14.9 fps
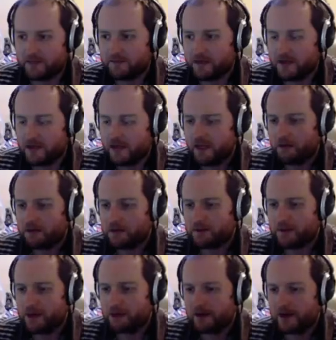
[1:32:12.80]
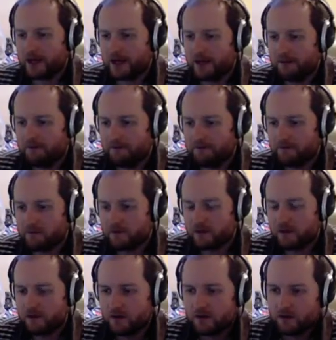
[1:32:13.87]
love it. It was about um,
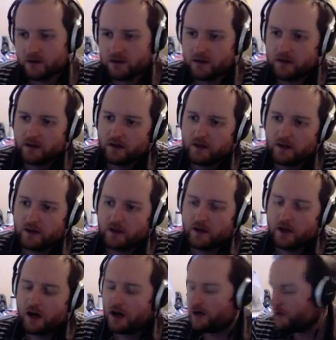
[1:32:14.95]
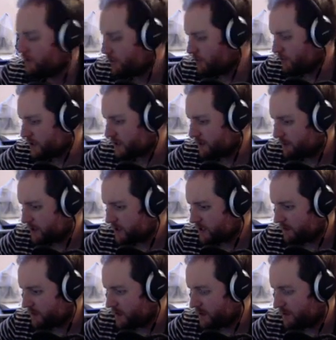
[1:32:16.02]
Oh no, was it a
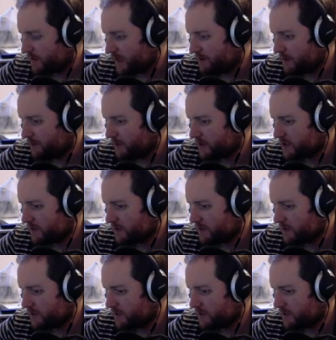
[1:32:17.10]
Muslim? Might have been a